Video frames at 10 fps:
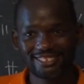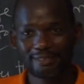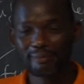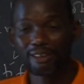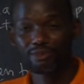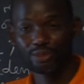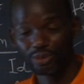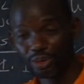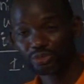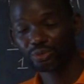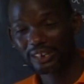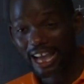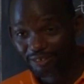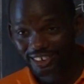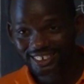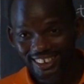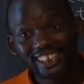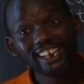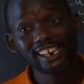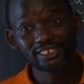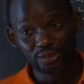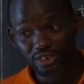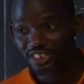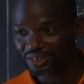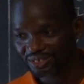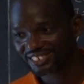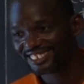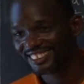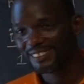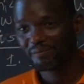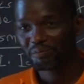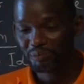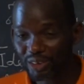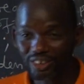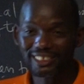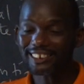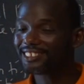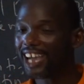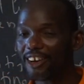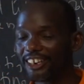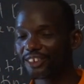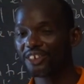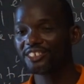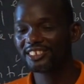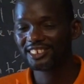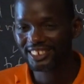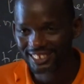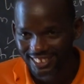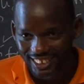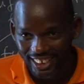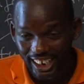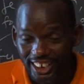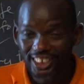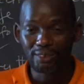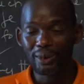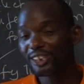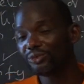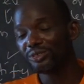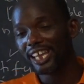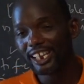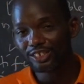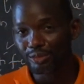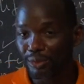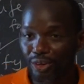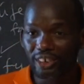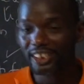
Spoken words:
But for those who love it, it's good news. Because that's how electronicity is. It can work today, tomorrow it